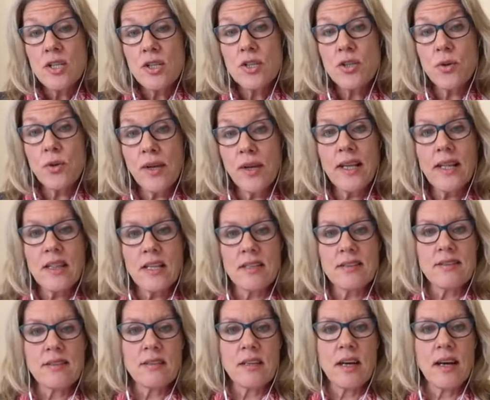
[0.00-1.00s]
doing
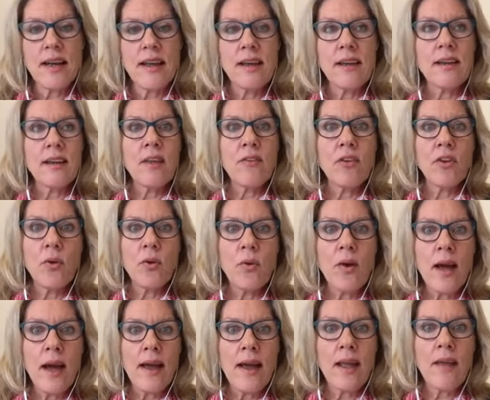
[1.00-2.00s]
this diet if
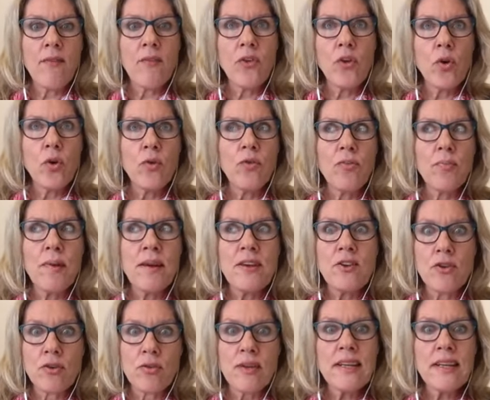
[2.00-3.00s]
you've
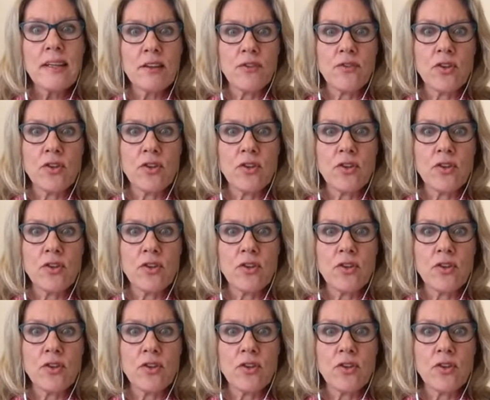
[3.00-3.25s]
been treated